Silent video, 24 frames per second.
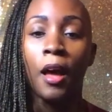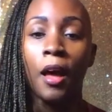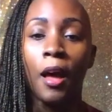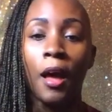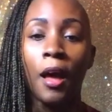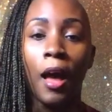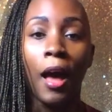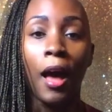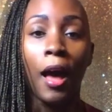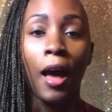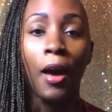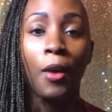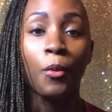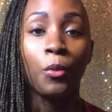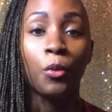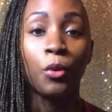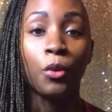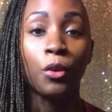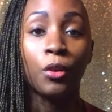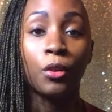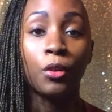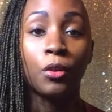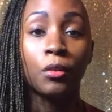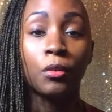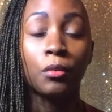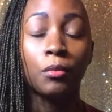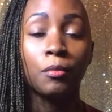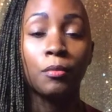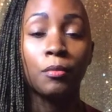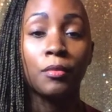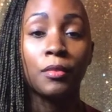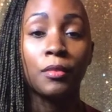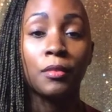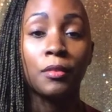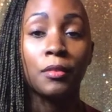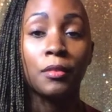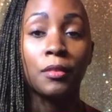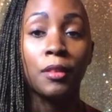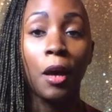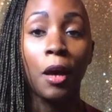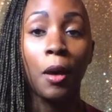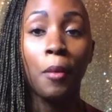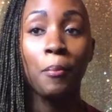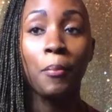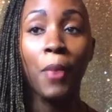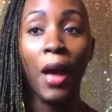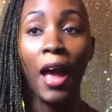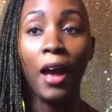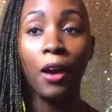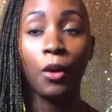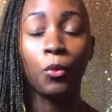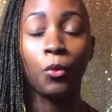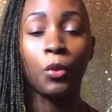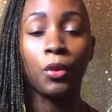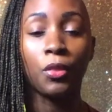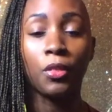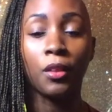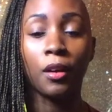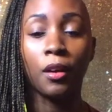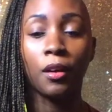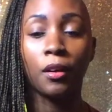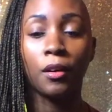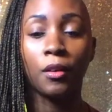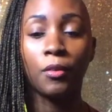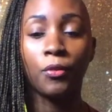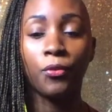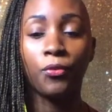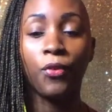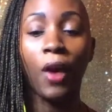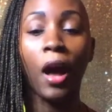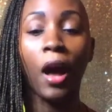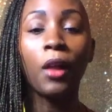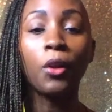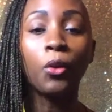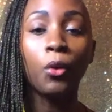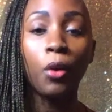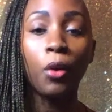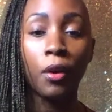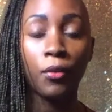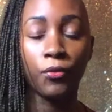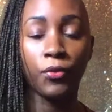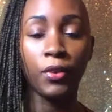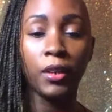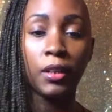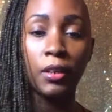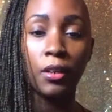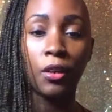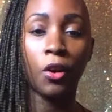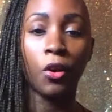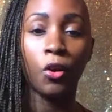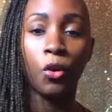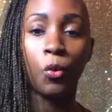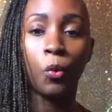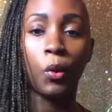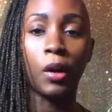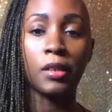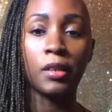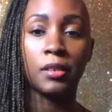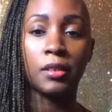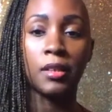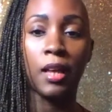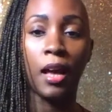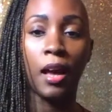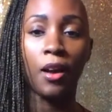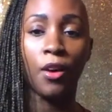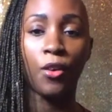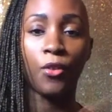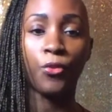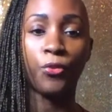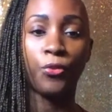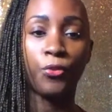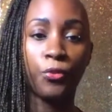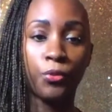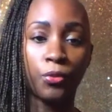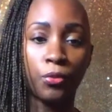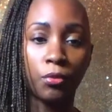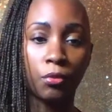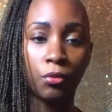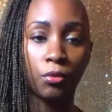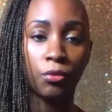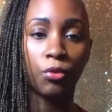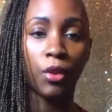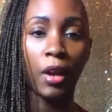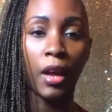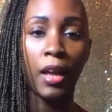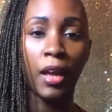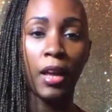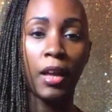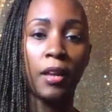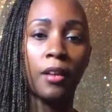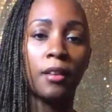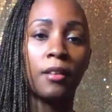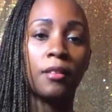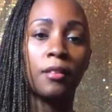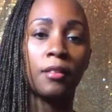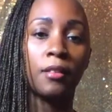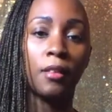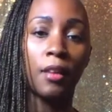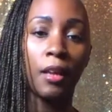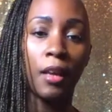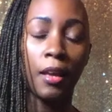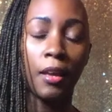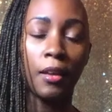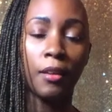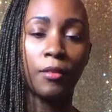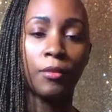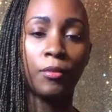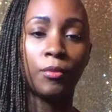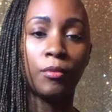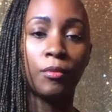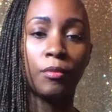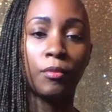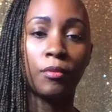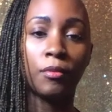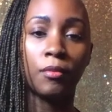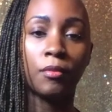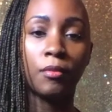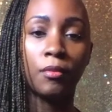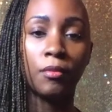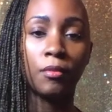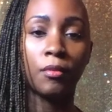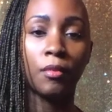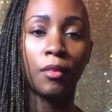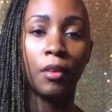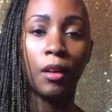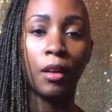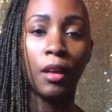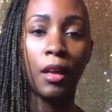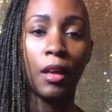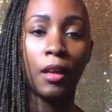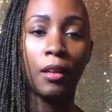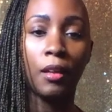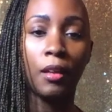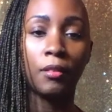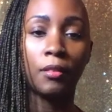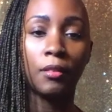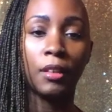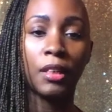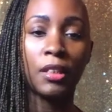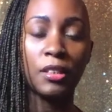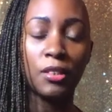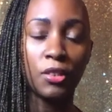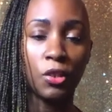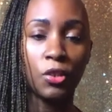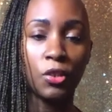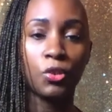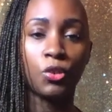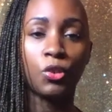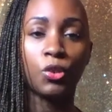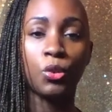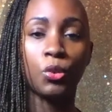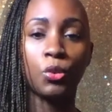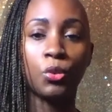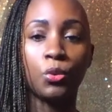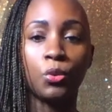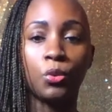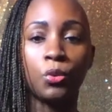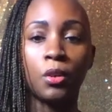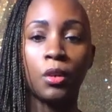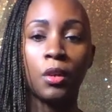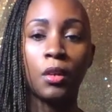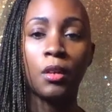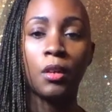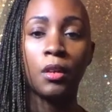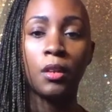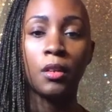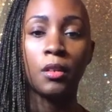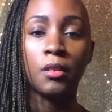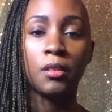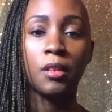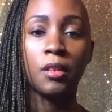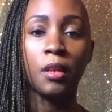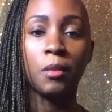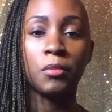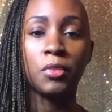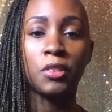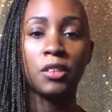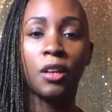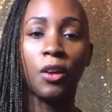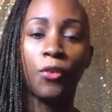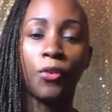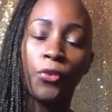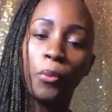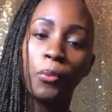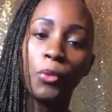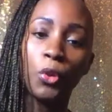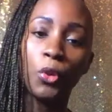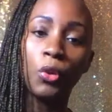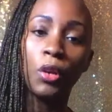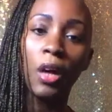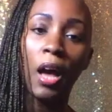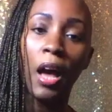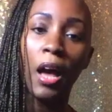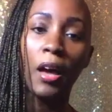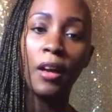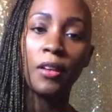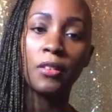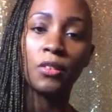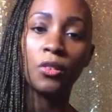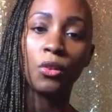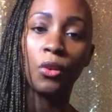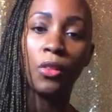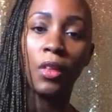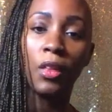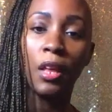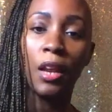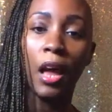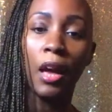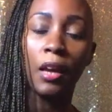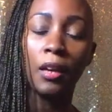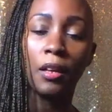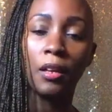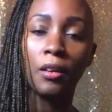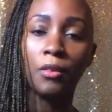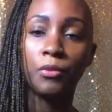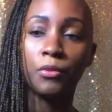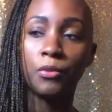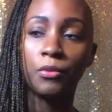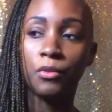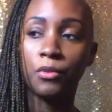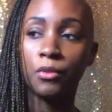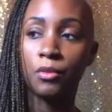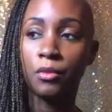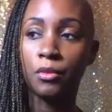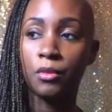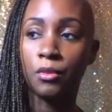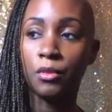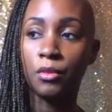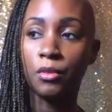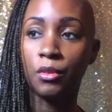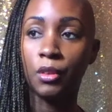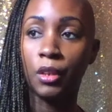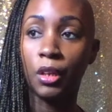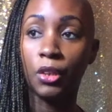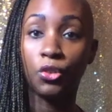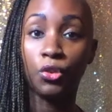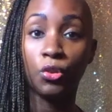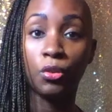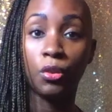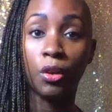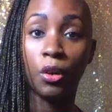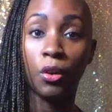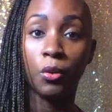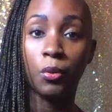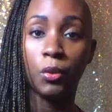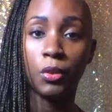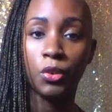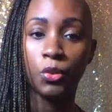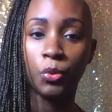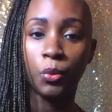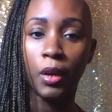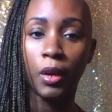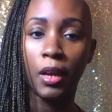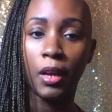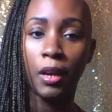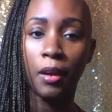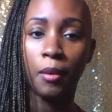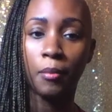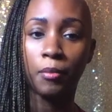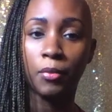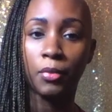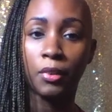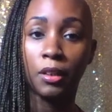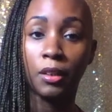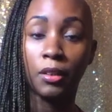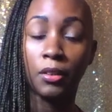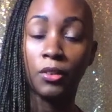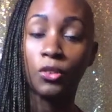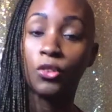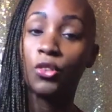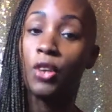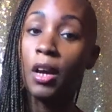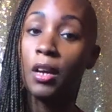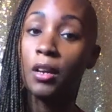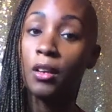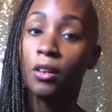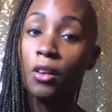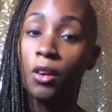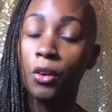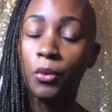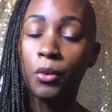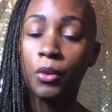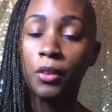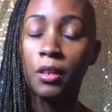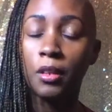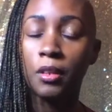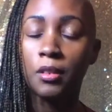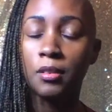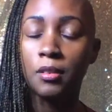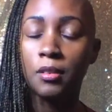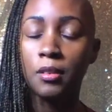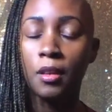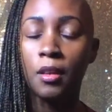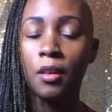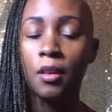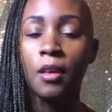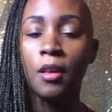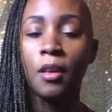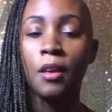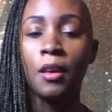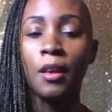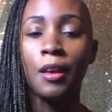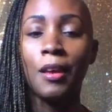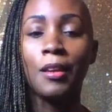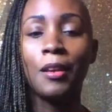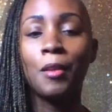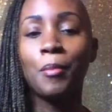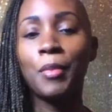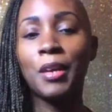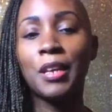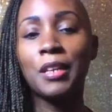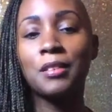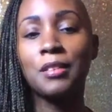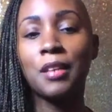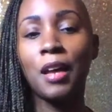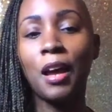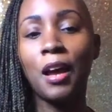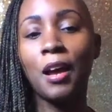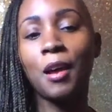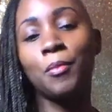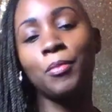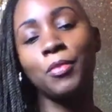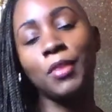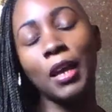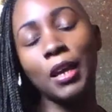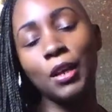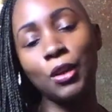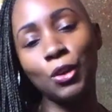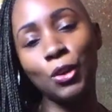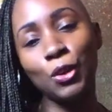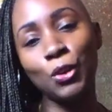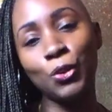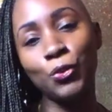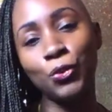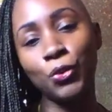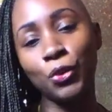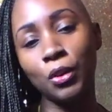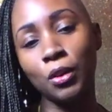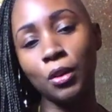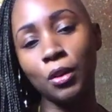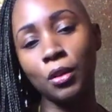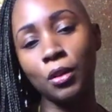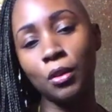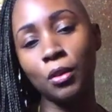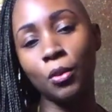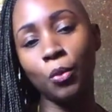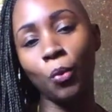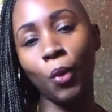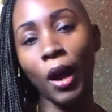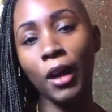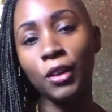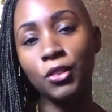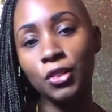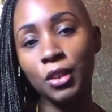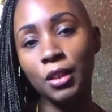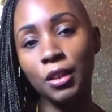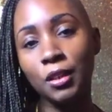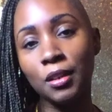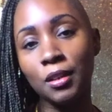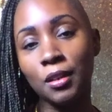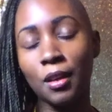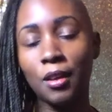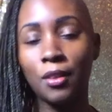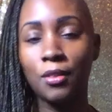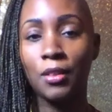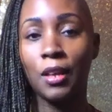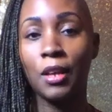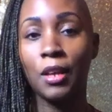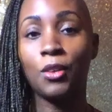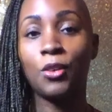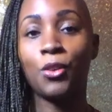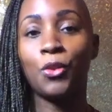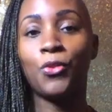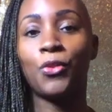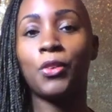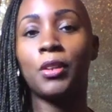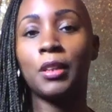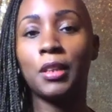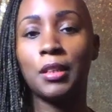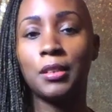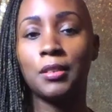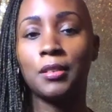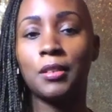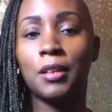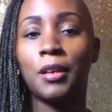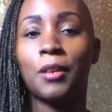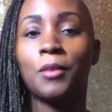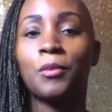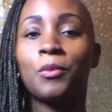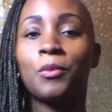I will come back with a follow-up video once I've read and listened to some stuff from you guys so that I can let you know which way I'm going to try to go with this. In the meantime, thank you for watching and thank you for listening.